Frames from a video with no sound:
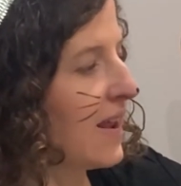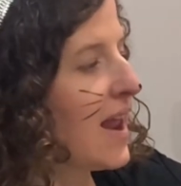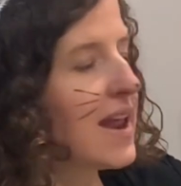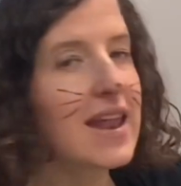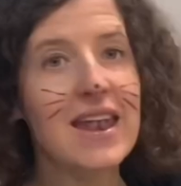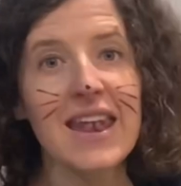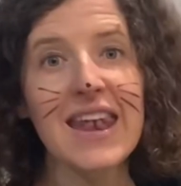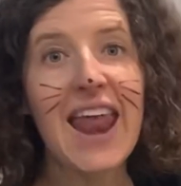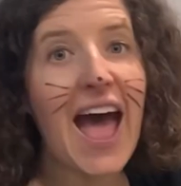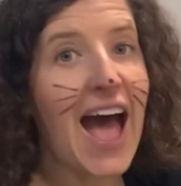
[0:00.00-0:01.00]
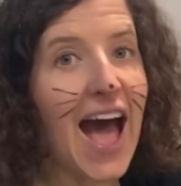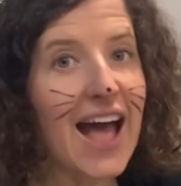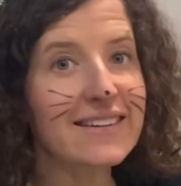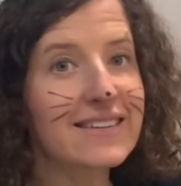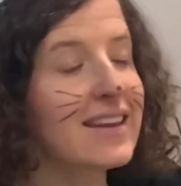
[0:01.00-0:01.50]

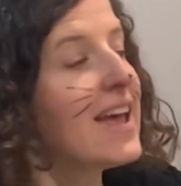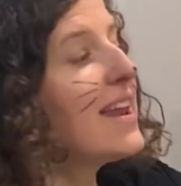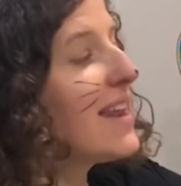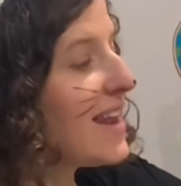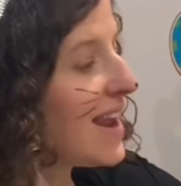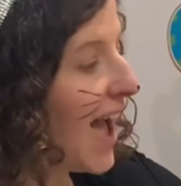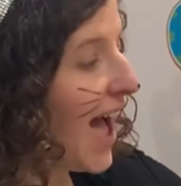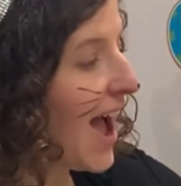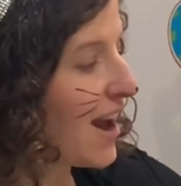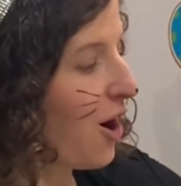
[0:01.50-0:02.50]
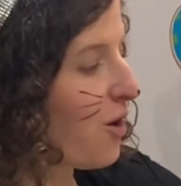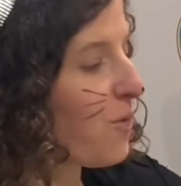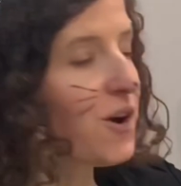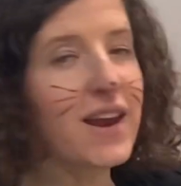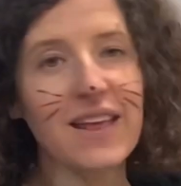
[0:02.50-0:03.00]
Not. Not. Our
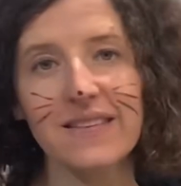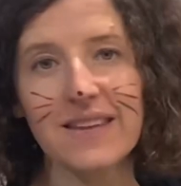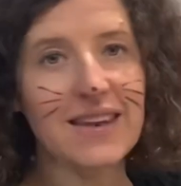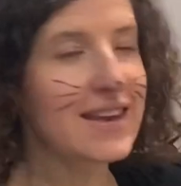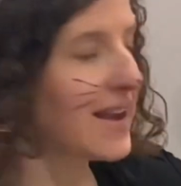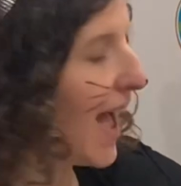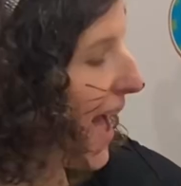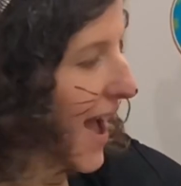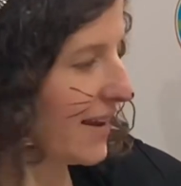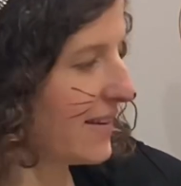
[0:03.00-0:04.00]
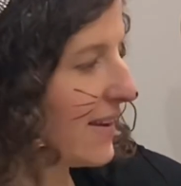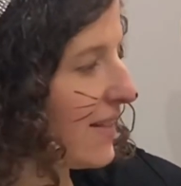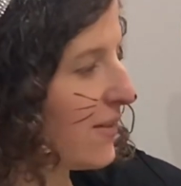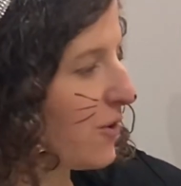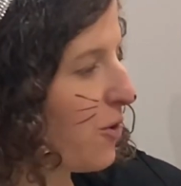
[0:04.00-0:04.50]
word is not.
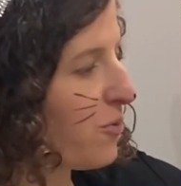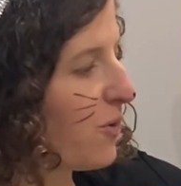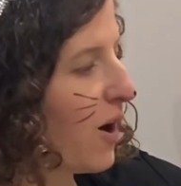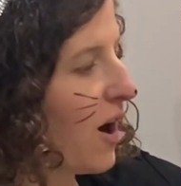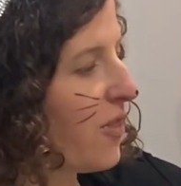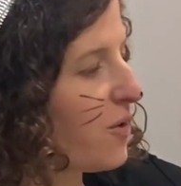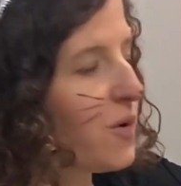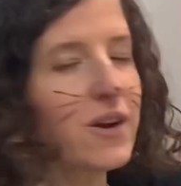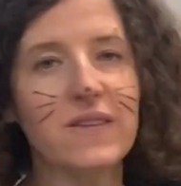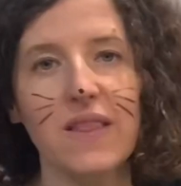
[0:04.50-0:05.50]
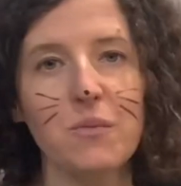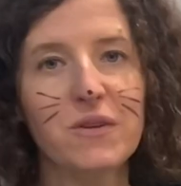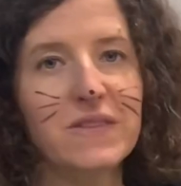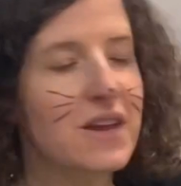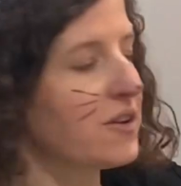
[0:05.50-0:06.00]
Let's go through our other words and then
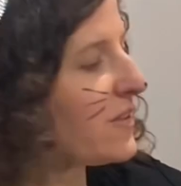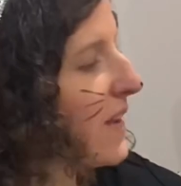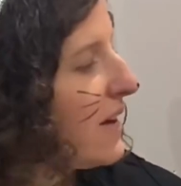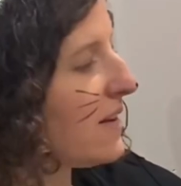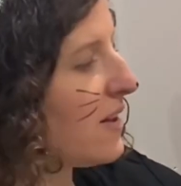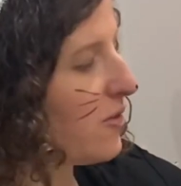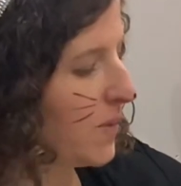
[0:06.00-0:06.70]
we'll see our sentence.